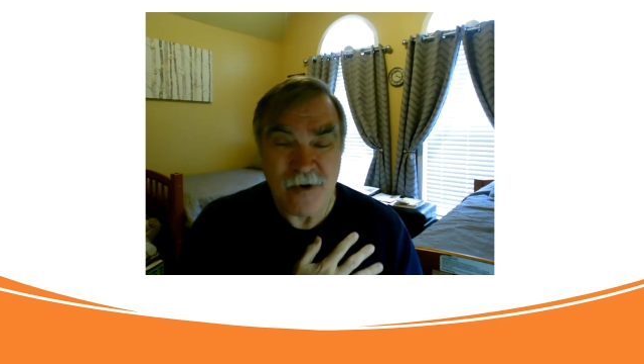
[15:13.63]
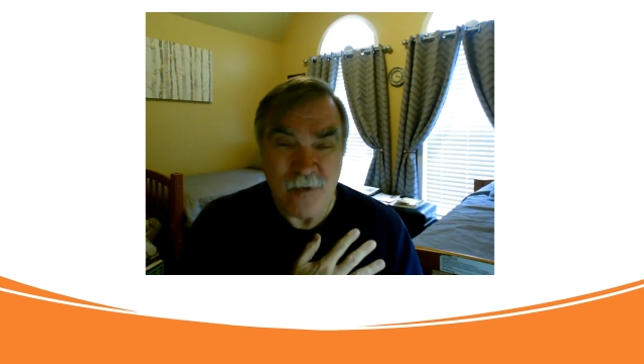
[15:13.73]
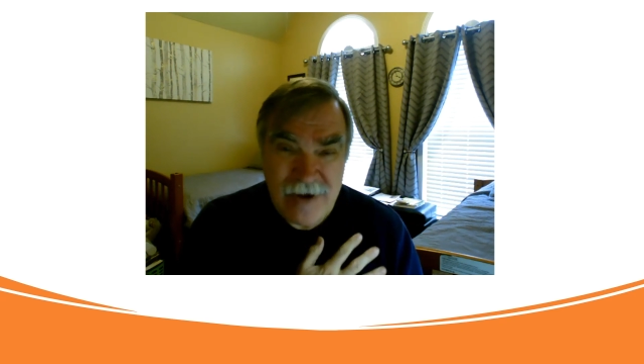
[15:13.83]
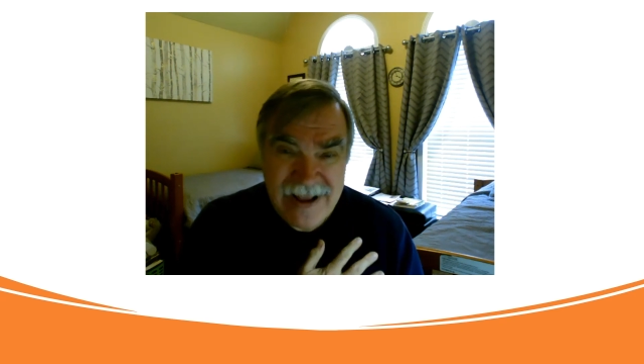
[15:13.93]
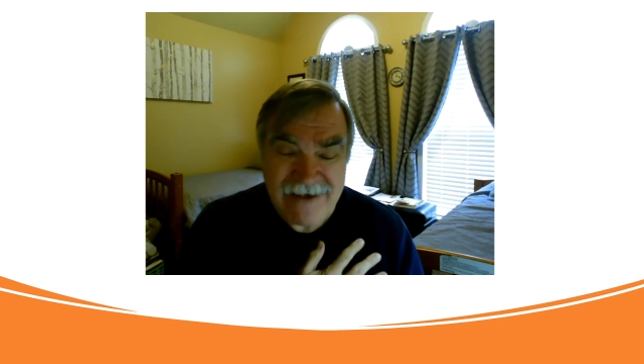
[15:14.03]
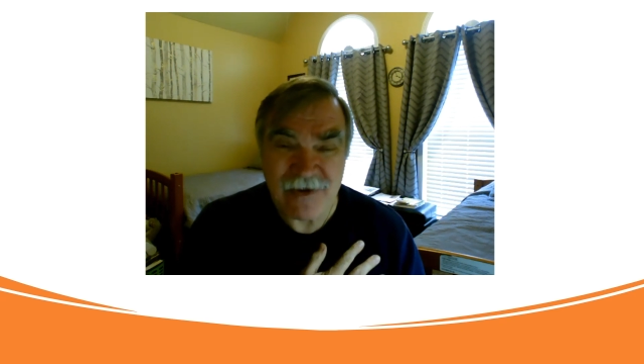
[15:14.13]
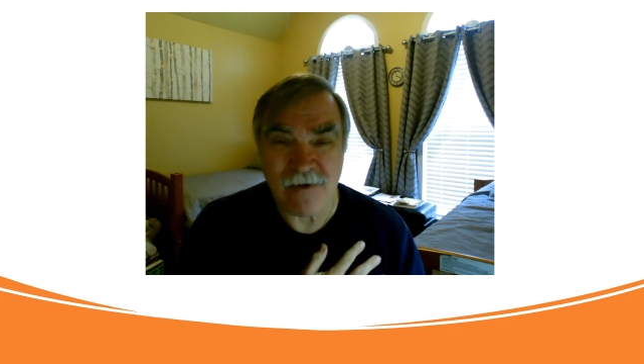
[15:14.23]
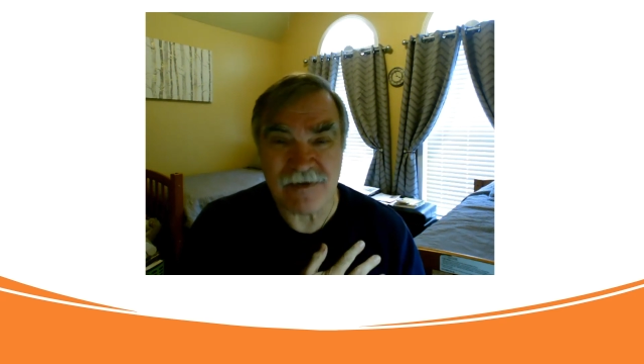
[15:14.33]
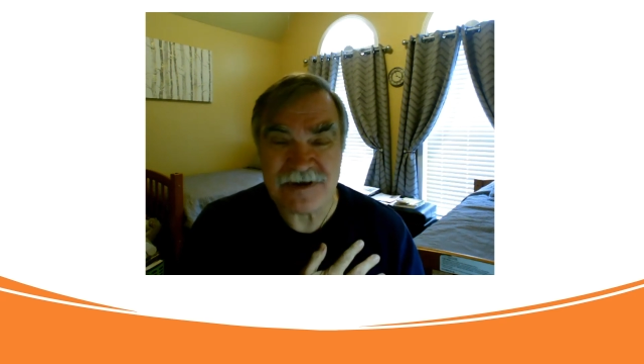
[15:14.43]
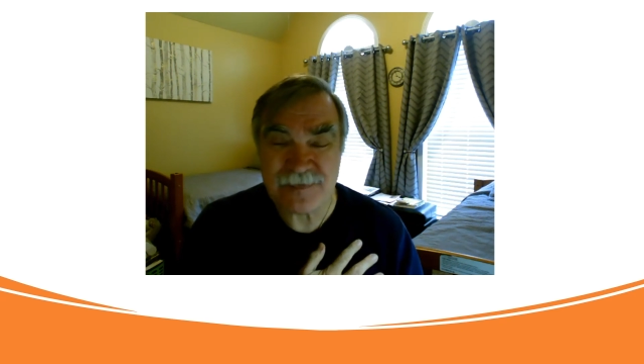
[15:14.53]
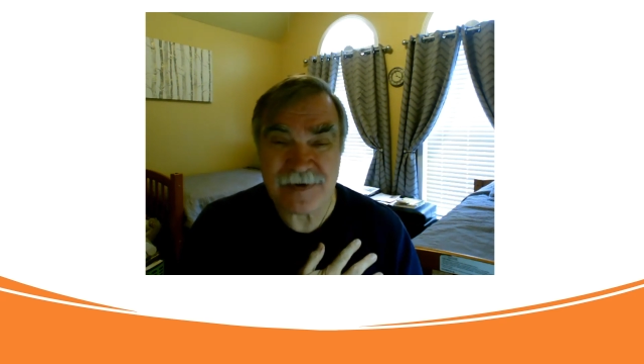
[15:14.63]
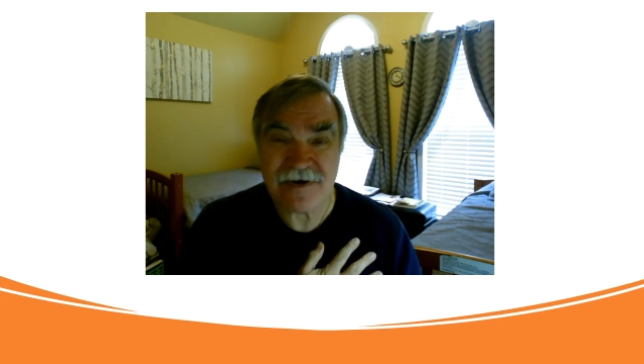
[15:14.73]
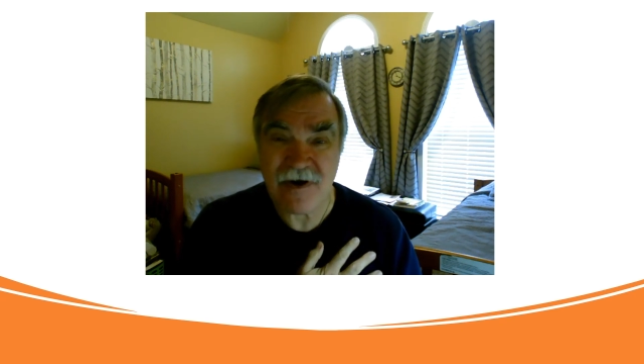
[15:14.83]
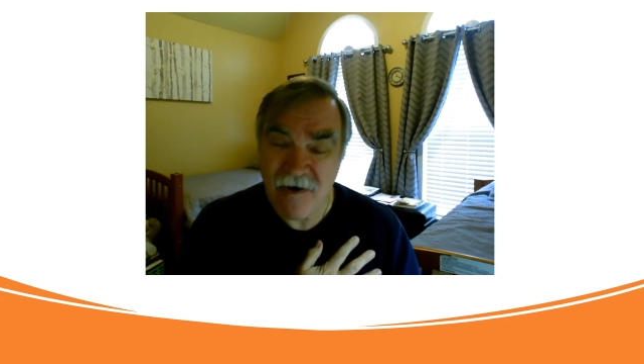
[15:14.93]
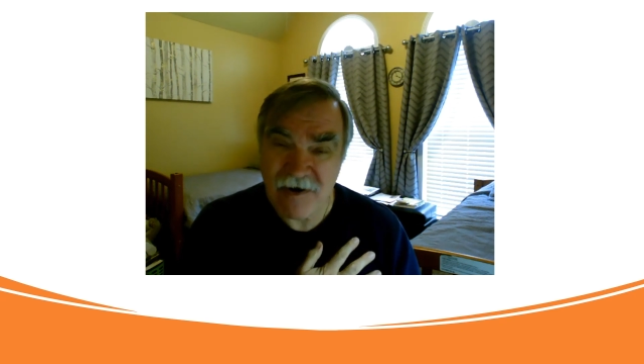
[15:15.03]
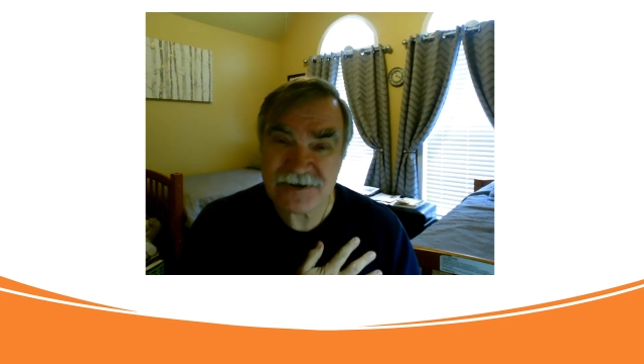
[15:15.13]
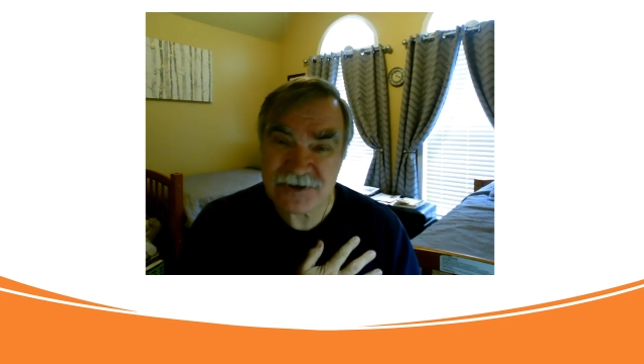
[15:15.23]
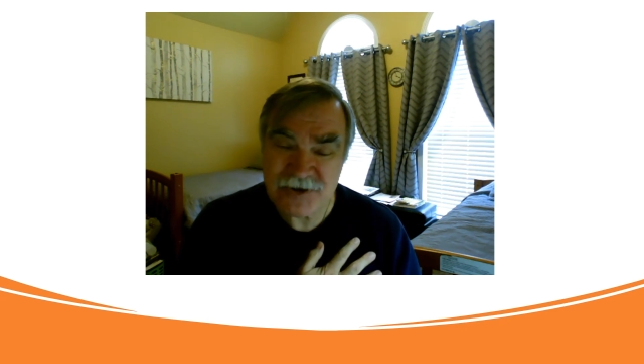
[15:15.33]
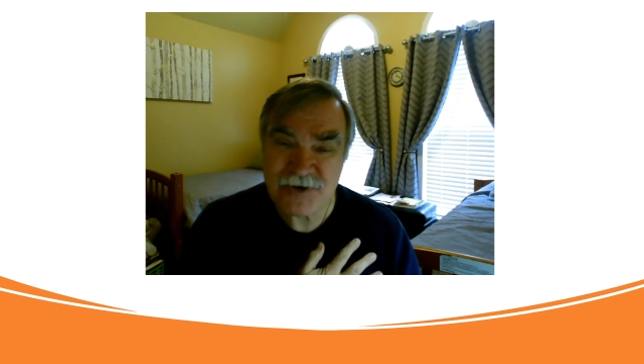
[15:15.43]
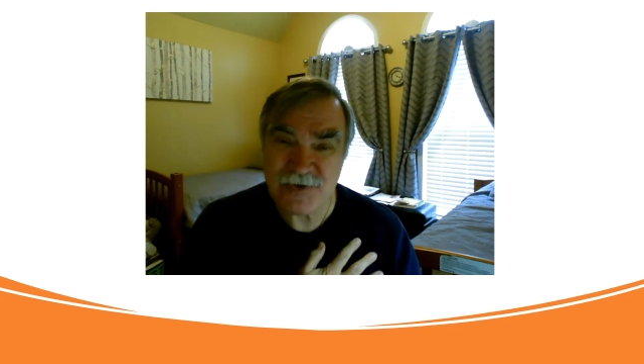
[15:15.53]
We have the Holy Spirit in our hearts
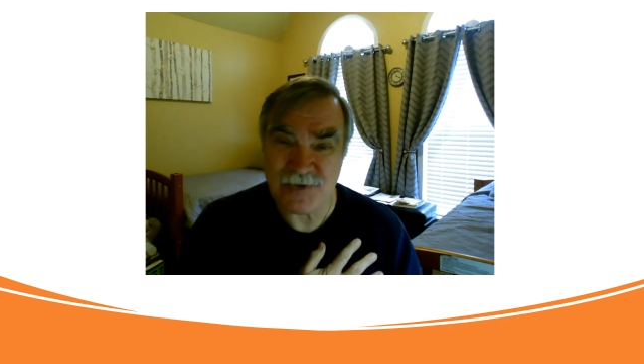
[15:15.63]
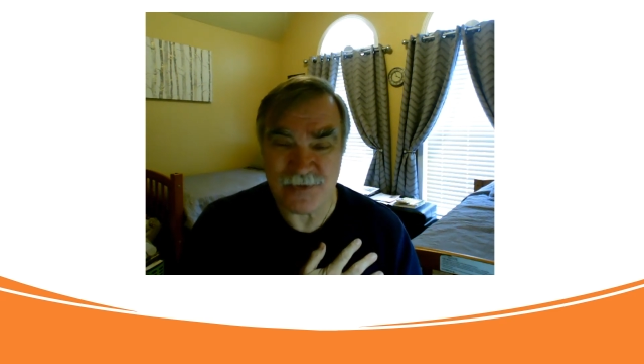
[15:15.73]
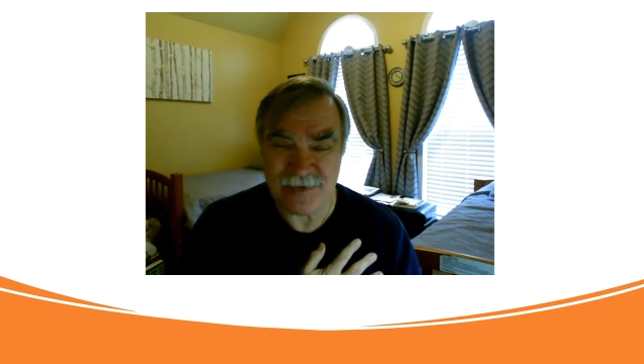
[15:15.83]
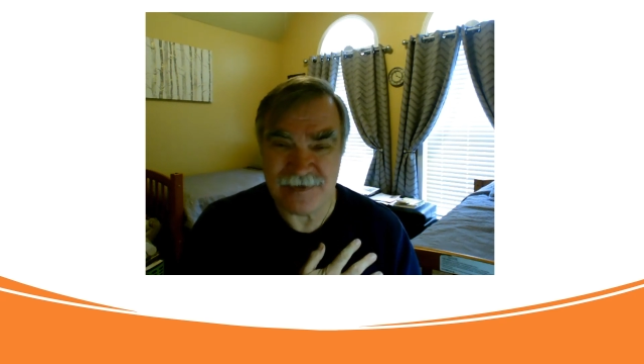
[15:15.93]
too,